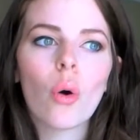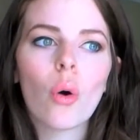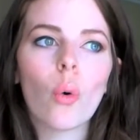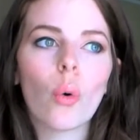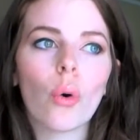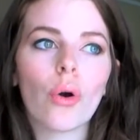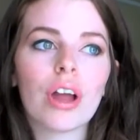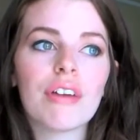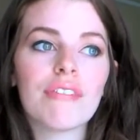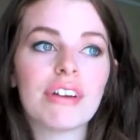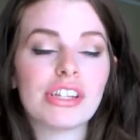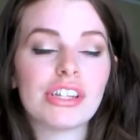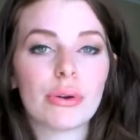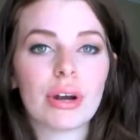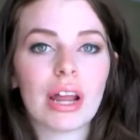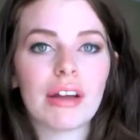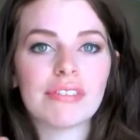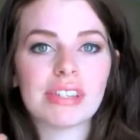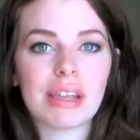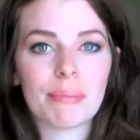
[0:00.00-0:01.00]
Or if I
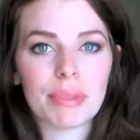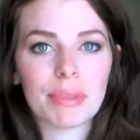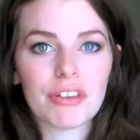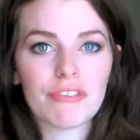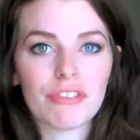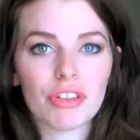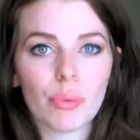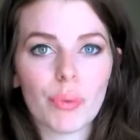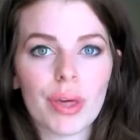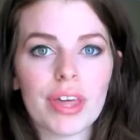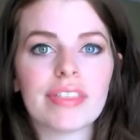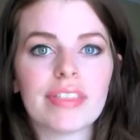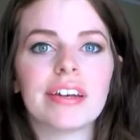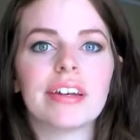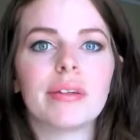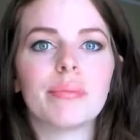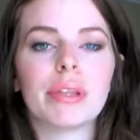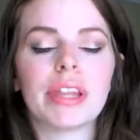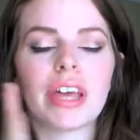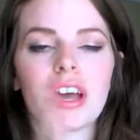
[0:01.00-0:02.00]
don't have something for the week, then
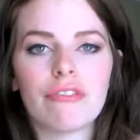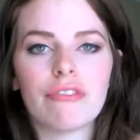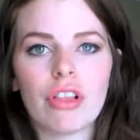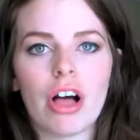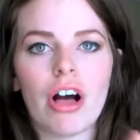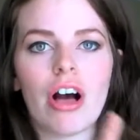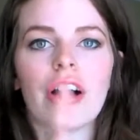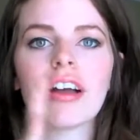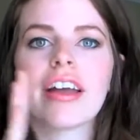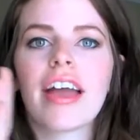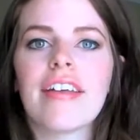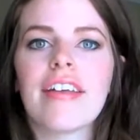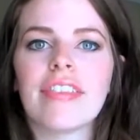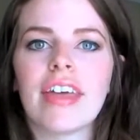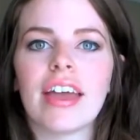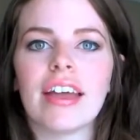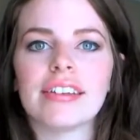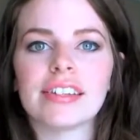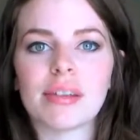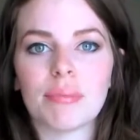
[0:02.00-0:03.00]
it'll be like a vlog
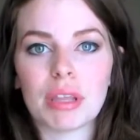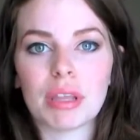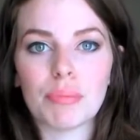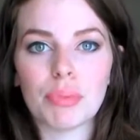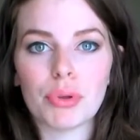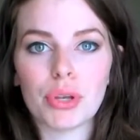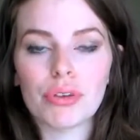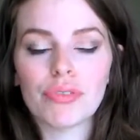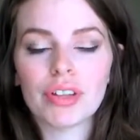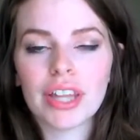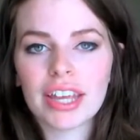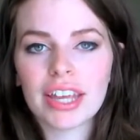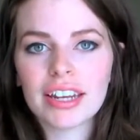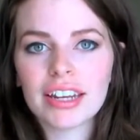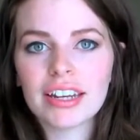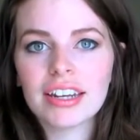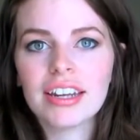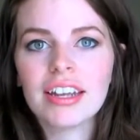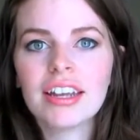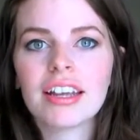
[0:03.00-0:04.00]
and then something beauty
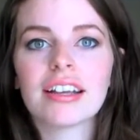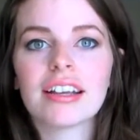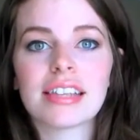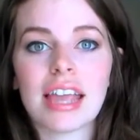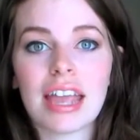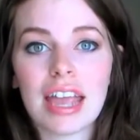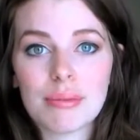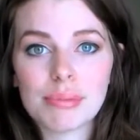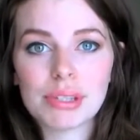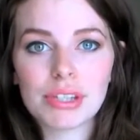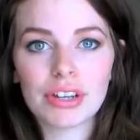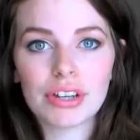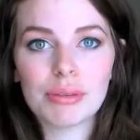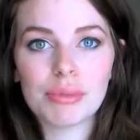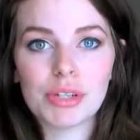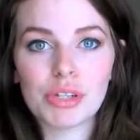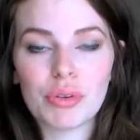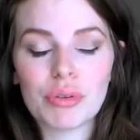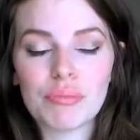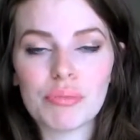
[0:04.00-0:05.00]
related, because I am still
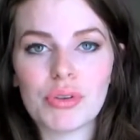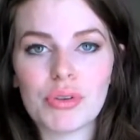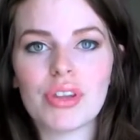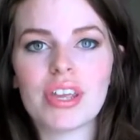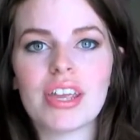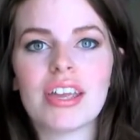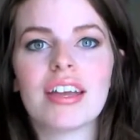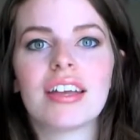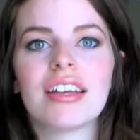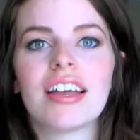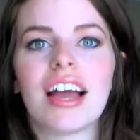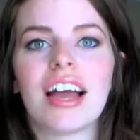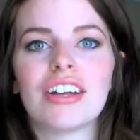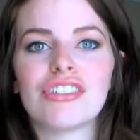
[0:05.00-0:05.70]
going to be doing beauty.